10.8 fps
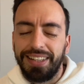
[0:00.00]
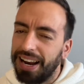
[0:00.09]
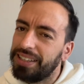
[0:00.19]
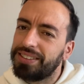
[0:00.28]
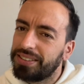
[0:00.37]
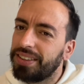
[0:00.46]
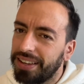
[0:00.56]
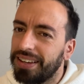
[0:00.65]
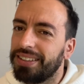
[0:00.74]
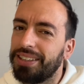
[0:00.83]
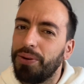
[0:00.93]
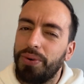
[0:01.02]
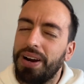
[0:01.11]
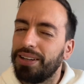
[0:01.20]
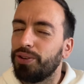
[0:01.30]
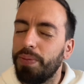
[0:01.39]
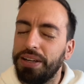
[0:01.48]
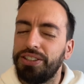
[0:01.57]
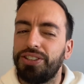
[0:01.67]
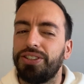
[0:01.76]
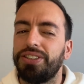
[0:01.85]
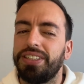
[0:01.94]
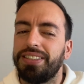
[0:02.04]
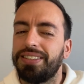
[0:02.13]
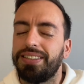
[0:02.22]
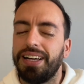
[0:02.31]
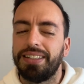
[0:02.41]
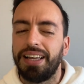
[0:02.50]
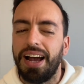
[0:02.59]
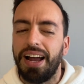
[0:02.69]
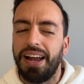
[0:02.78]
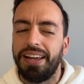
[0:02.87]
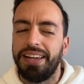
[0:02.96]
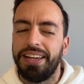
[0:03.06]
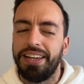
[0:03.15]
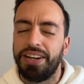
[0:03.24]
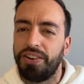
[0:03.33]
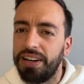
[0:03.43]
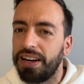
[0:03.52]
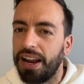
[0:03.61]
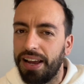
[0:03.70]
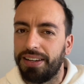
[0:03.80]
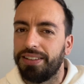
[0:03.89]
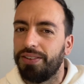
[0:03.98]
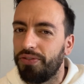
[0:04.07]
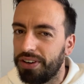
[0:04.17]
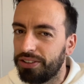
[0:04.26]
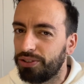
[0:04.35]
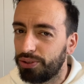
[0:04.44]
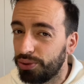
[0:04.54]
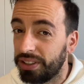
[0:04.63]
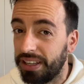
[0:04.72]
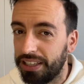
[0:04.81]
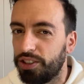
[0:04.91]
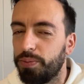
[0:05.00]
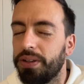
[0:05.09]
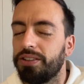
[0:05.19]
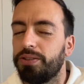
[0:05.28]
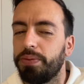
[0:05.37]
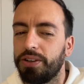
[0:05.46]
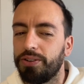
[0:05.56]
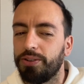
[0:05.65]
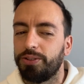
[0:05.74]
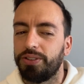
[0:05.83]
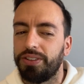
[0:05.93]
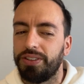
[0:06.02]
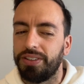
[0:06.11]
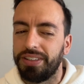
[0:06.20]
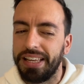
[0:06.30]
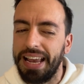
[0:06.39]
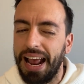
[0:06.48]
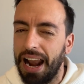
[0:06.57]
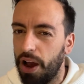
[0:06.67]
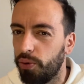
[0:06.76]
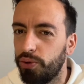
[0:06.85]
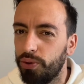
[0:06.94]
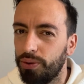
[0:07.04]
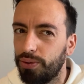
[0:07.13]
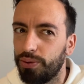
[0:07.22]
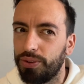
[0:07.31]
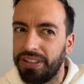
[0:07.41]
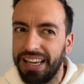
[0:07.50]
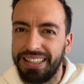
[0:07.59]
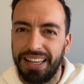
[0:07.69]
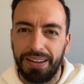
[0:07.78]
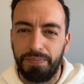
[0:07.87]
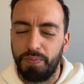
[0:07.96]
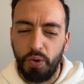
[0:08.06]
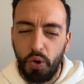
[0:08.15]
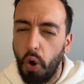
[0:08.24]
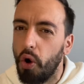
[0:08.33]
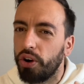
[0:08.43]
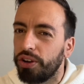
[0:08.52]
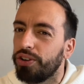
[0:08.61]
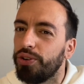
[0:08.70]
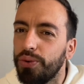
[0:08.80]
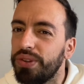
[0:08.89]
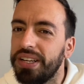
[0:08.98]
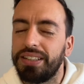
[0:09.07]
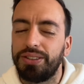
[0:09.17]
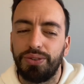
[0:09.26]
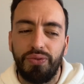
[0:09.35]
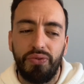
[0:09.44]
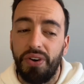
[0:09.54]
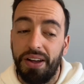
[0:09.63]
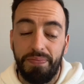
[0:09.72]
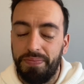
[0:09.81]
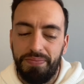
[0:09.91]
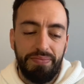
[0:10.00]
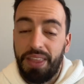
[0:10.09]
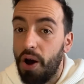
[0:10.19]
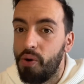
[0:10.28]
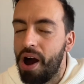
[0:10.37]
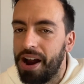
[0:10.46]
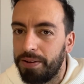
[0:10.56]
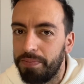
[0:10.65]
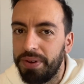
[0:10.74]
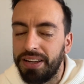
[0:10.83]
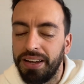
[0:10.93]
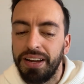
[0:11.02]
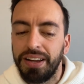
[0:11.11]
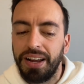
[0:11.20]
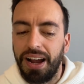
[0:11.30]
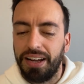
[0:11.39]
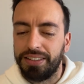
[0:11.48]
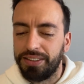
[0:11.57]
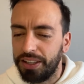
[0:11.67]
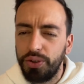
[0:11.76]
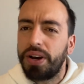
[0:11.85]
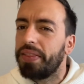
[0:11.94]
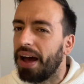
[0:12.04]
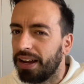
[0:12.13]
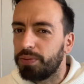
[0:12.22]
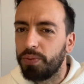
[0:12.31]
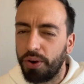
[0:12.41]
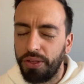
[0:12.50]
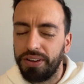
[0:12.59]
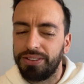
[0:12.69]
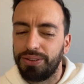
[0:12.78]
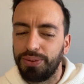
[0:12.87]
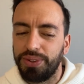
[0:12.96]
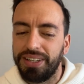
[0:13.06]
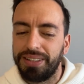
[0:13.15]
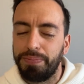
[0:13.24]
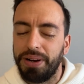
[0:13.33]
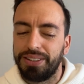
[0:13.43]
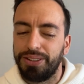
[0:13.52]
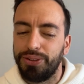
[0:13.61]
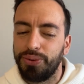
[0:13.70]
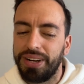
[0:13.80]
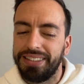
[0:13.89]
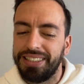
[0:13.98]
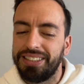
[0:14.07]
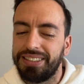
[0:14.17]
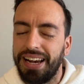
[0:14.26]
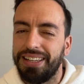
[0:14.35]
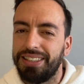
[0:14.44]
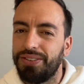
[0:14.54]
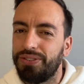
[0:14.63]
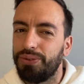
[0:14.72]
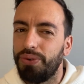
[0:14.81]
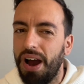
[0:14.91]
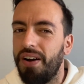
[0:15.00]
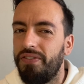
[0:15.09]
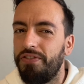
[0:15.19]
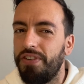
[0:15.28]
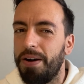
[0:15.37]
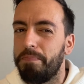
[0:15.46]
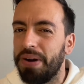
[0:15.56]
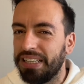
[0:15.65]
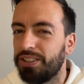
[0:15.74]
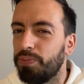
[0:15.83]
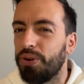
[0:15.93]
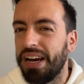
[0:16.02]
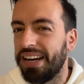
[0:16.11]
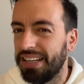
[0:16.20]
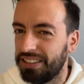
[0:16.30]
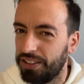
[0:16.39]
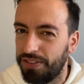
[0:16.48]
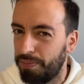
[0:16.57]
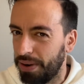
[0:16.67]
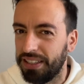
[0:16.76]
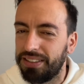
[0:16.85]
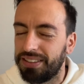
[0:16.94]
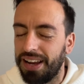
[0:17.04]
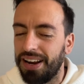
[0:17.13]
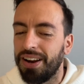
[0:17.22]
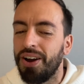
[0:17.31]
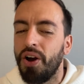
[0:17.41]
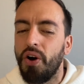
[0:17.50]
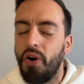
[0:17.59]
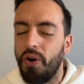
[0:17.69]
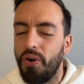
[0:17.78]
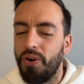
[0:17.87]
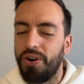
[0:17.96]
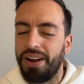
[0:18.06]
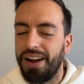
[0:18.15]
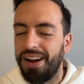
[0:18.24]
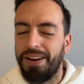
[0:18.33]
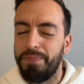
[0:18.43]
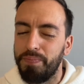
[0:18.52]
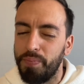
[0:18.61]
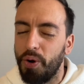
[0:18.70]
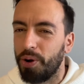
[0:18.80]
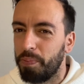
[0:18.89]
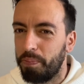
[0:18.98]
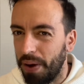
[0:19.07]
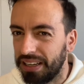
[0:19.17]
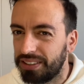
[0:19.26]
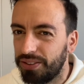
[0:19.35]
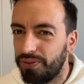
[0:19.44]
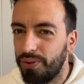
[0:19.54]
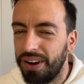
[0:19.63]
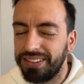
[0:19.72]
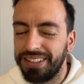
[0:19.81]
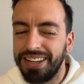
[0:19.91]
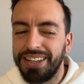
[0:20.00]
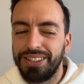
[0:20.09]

The last thing that I would like to mention is that I really like the first two detachments because they allow you to take the core units of a Tau army, and then you can add more things to it, but you can decide if to have a much more aggressive playstyle or a more passive one.